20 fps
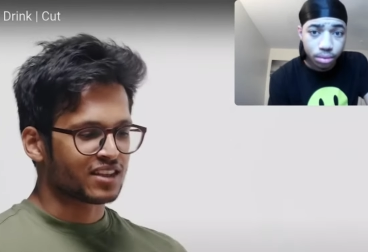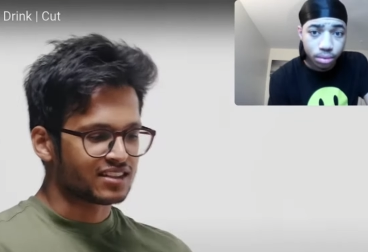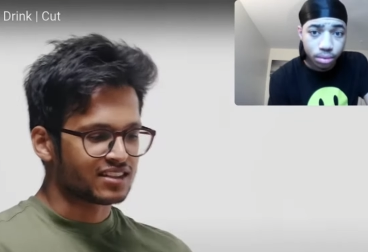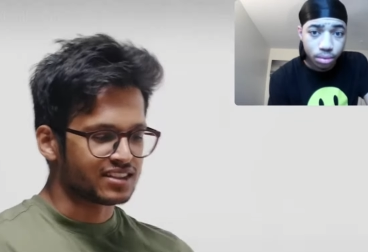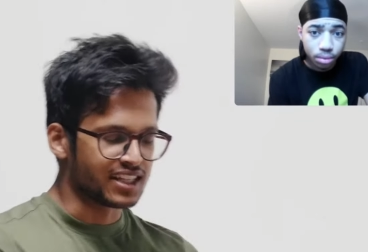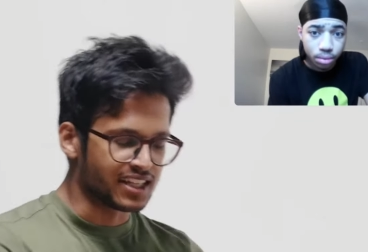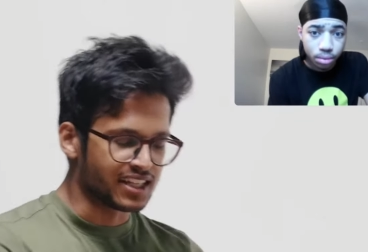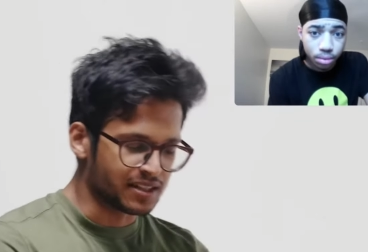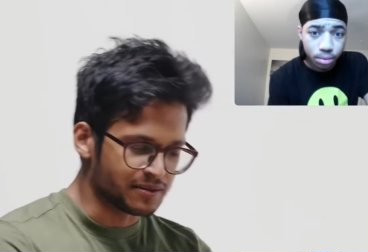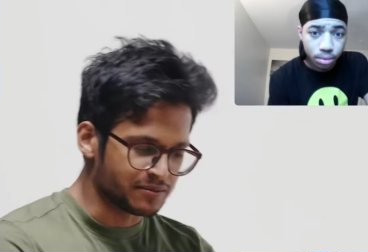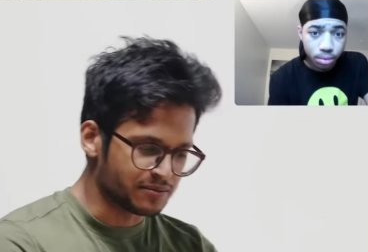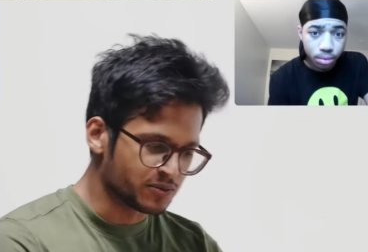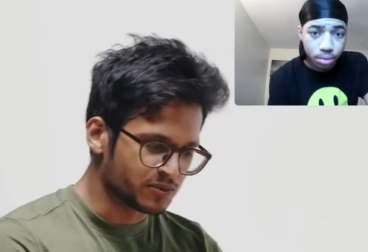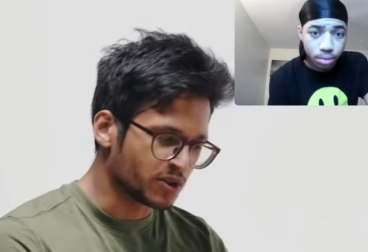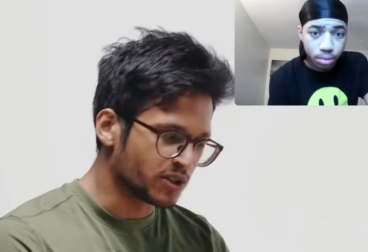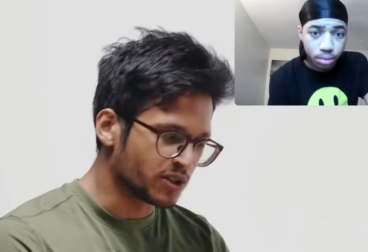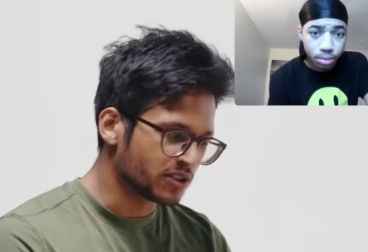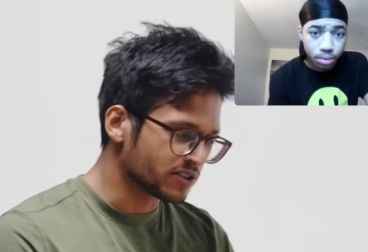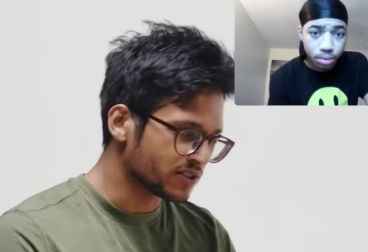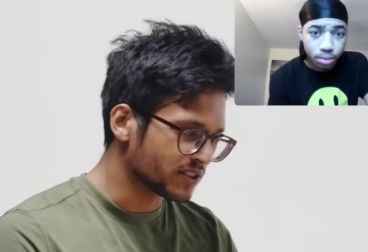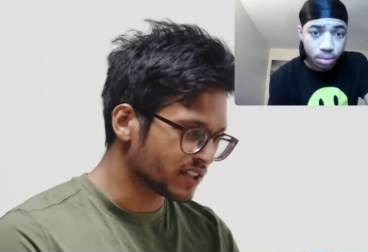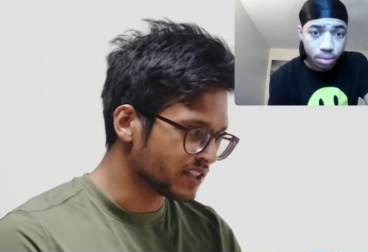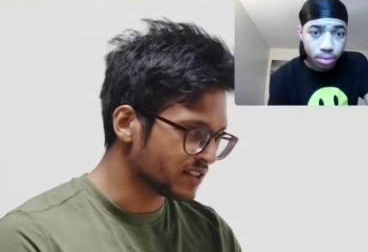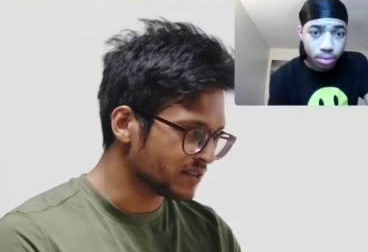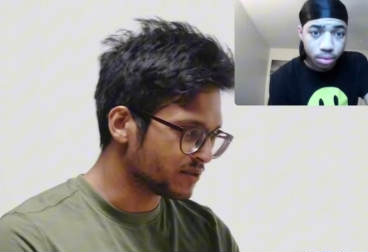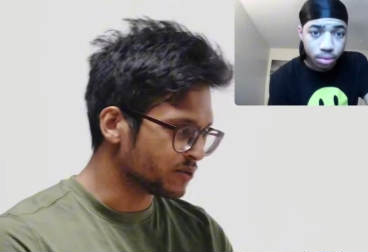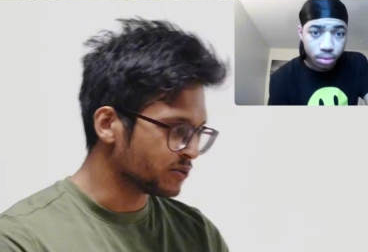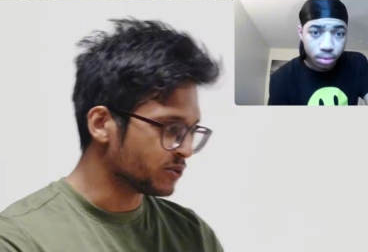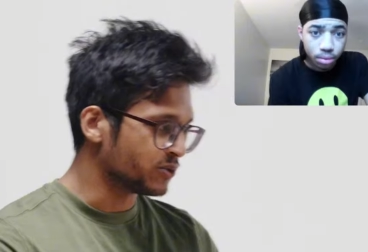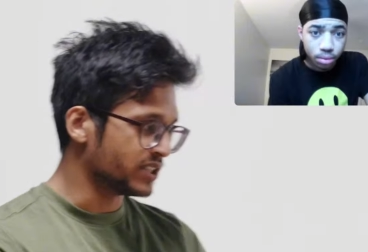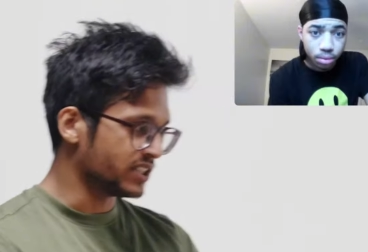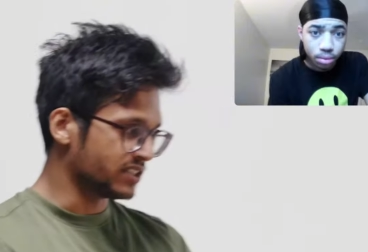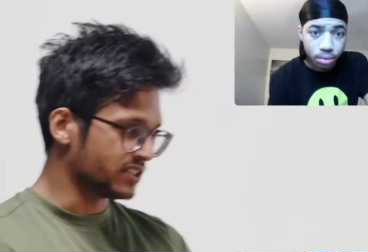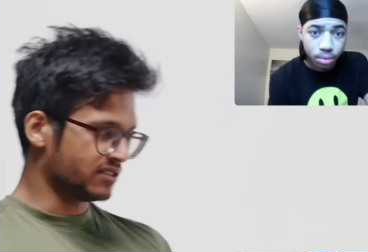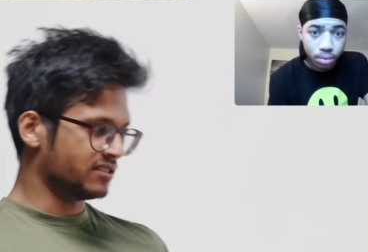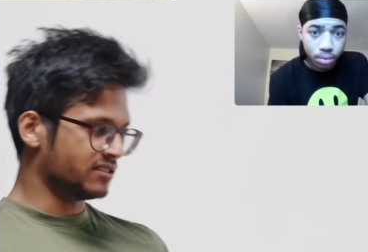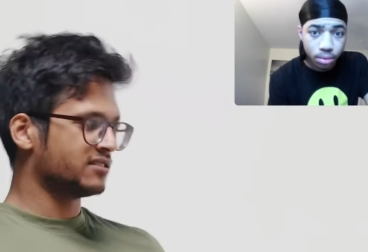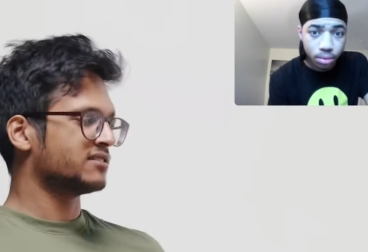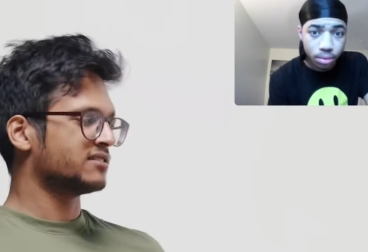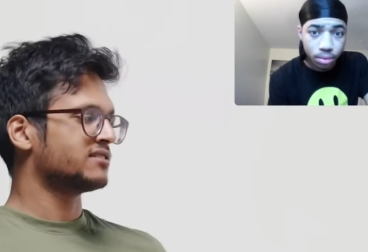Speaker 1: Damn, we're also getting real.
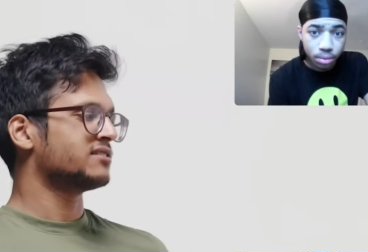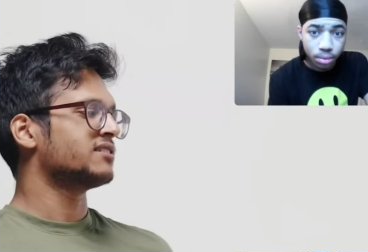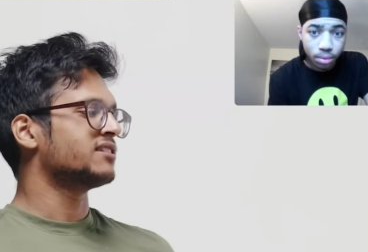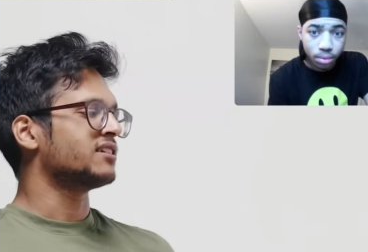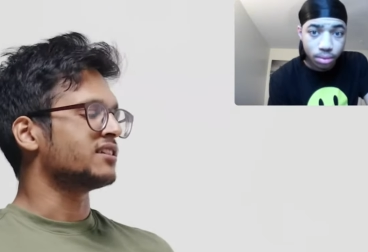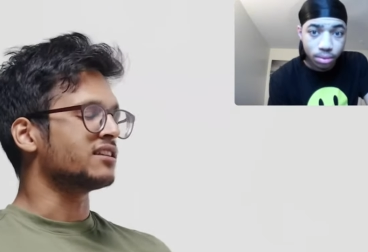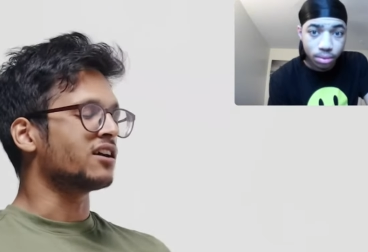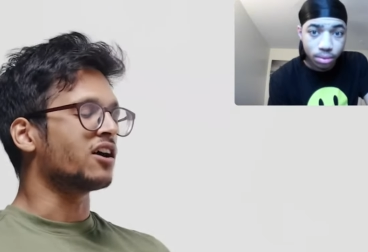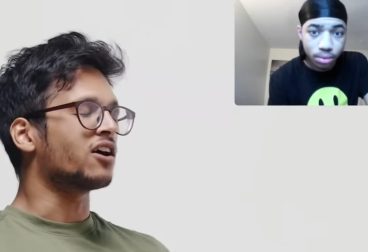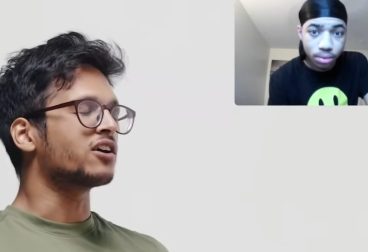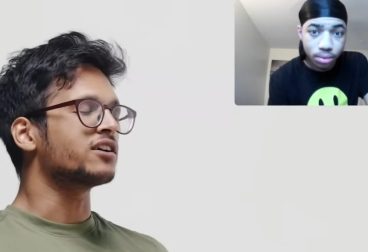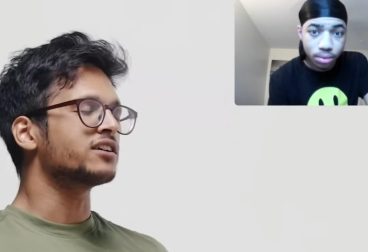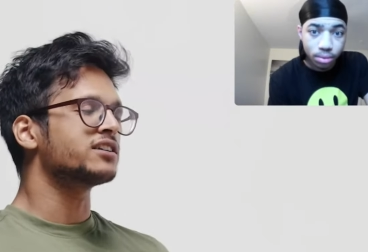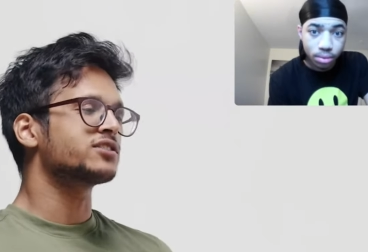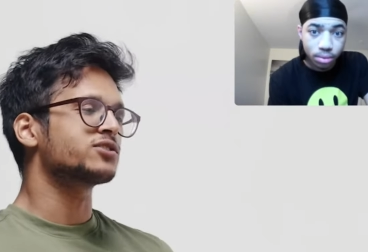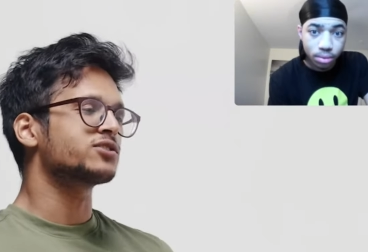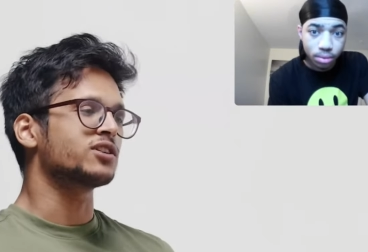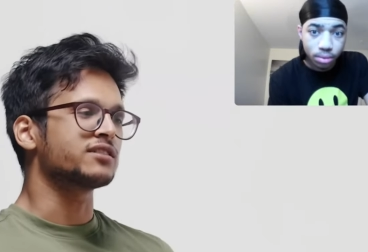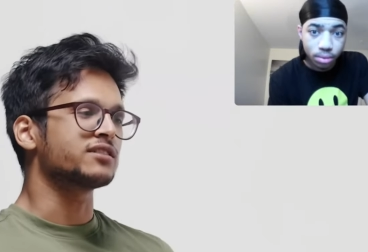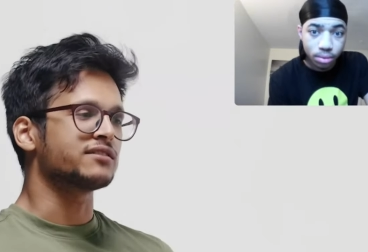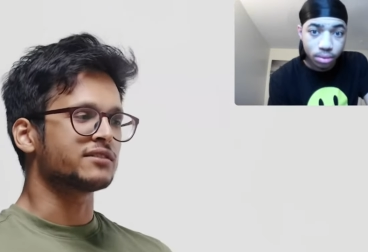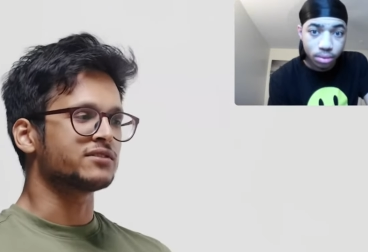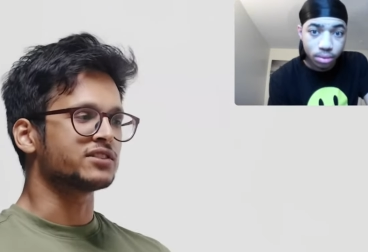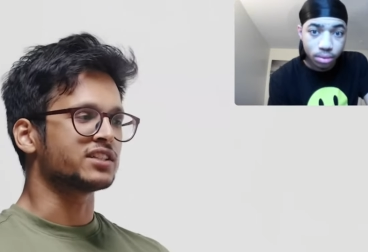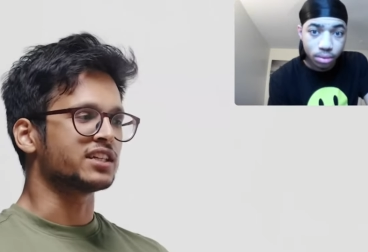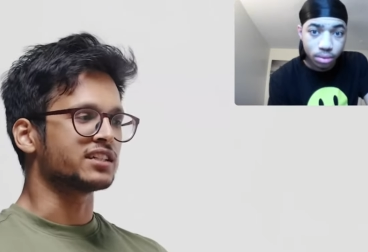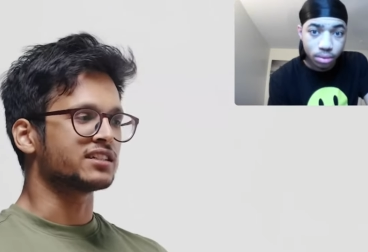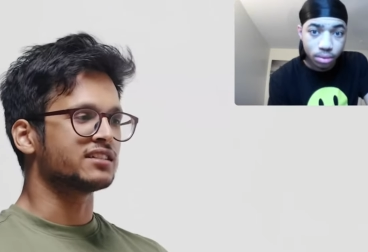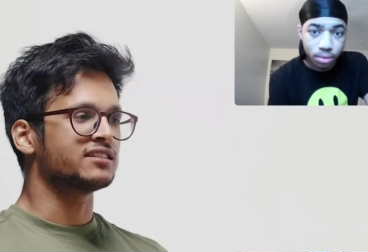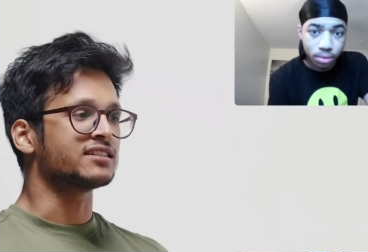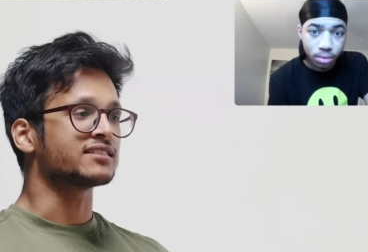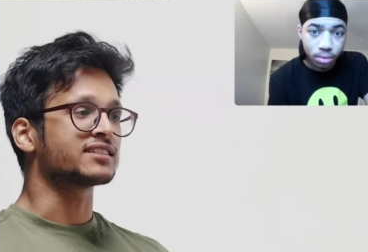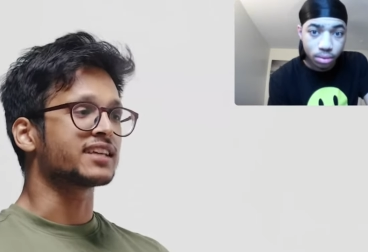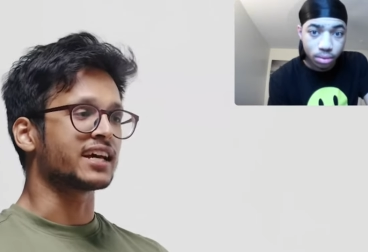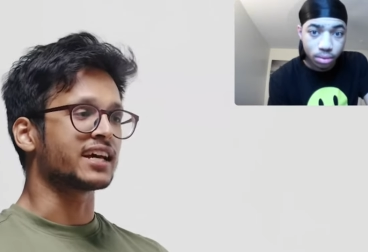The hardest drug I've ever taken is